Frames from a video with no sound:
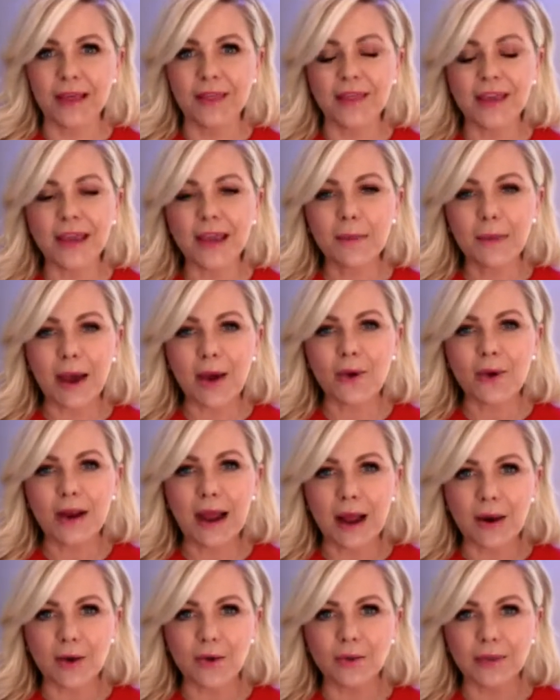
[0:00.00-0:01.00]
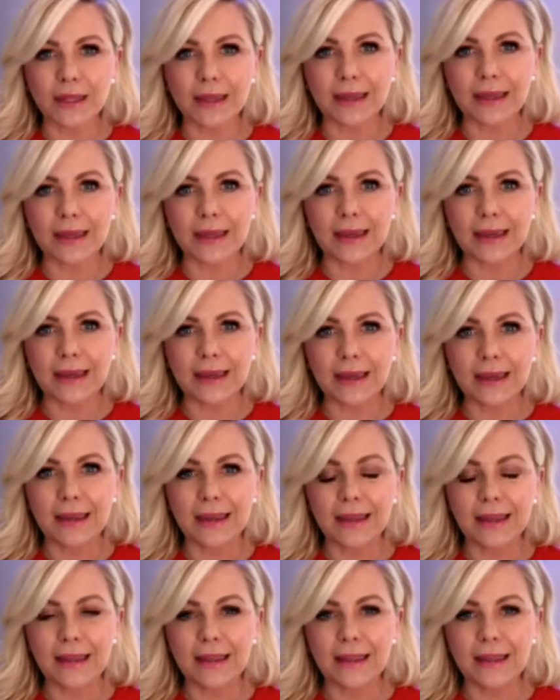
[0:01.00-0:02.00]
Think about not only
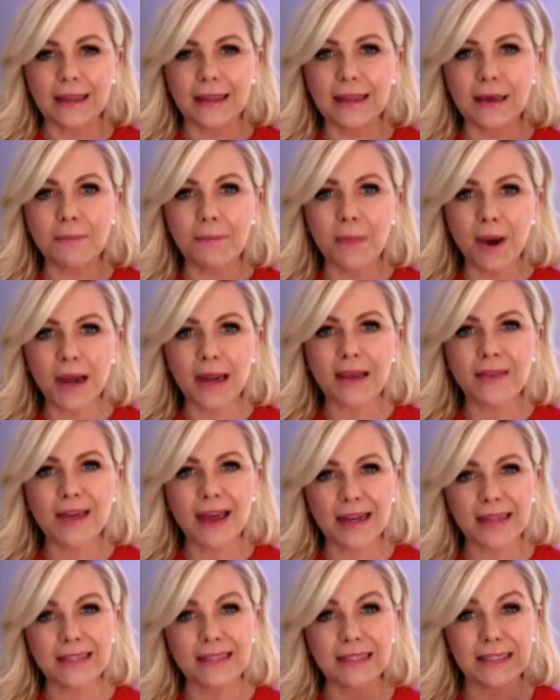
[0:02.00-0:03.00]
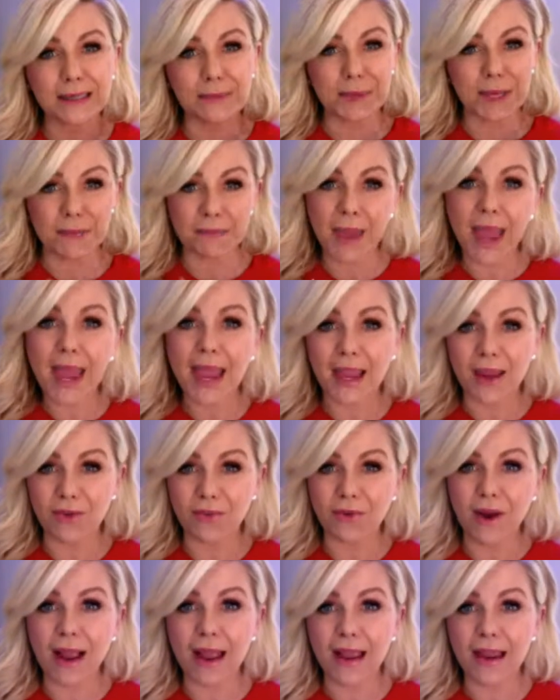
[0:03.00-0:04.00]
the money that is to be made,
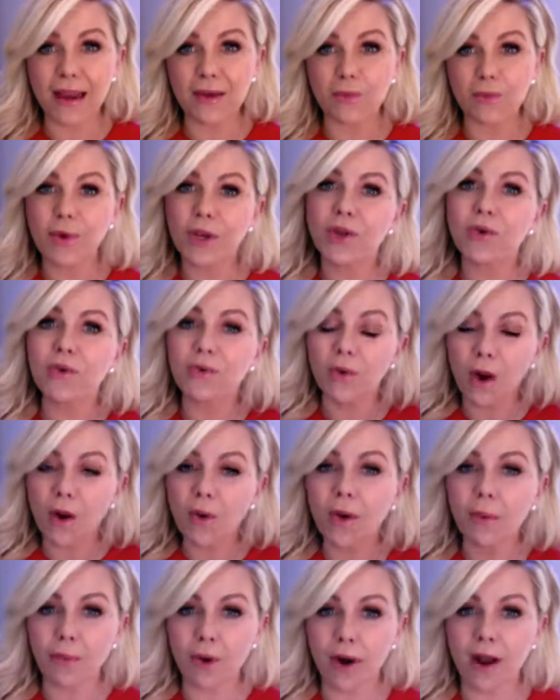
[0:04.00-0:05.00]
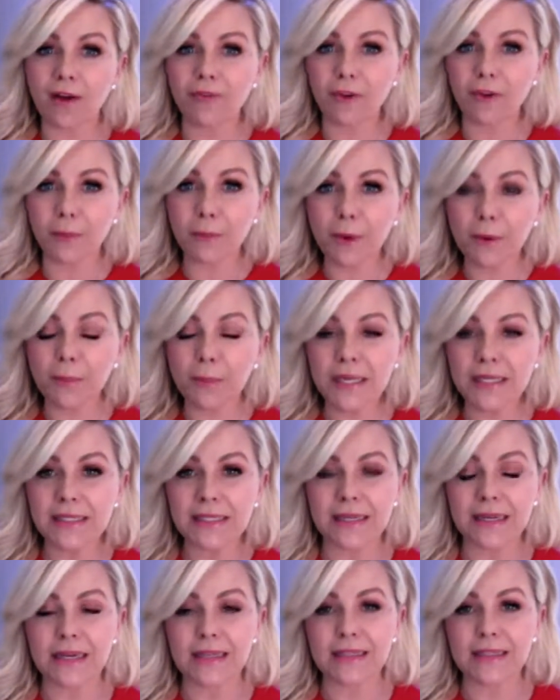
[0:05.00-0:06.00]
right? When you grow a profitable
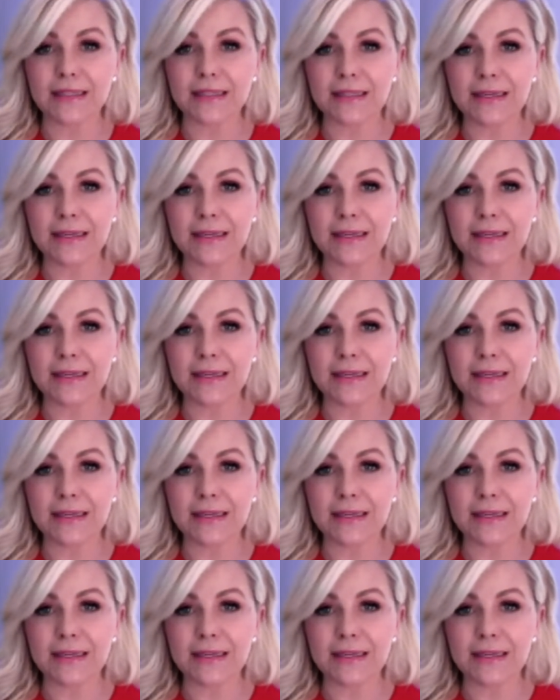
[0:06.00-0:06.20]
business,